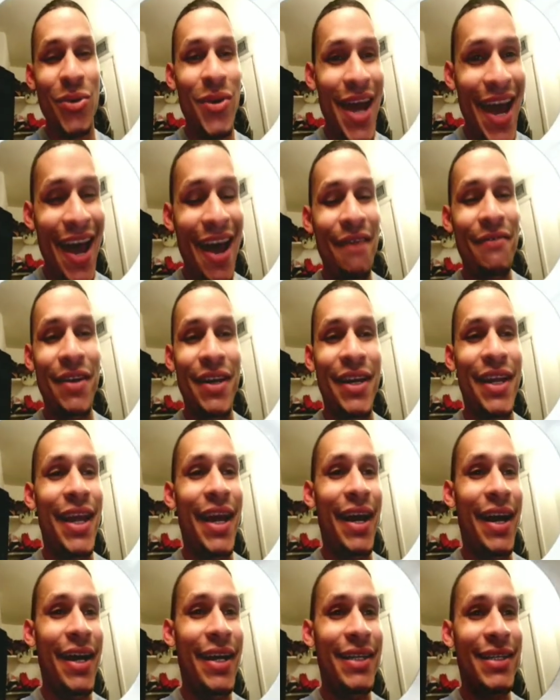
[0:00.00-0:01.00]
have it,
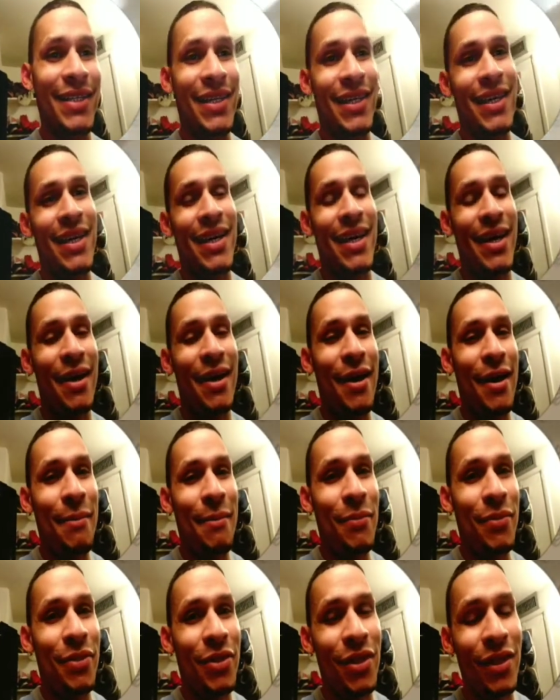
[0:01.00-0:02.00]
guys.
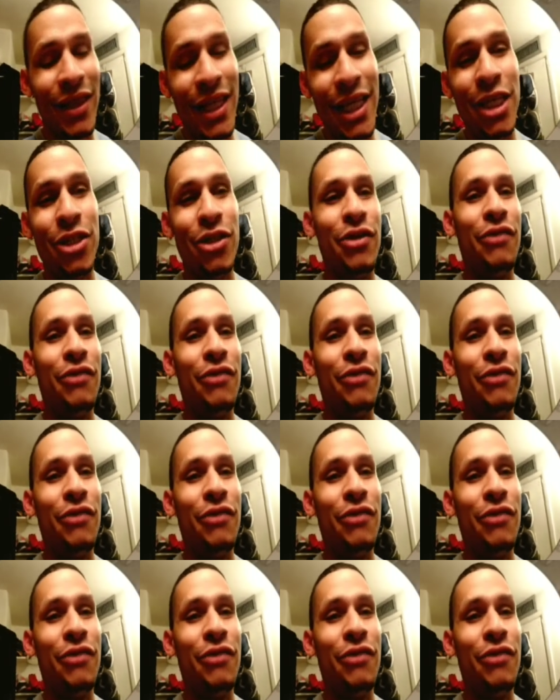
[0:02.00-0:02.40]
Legion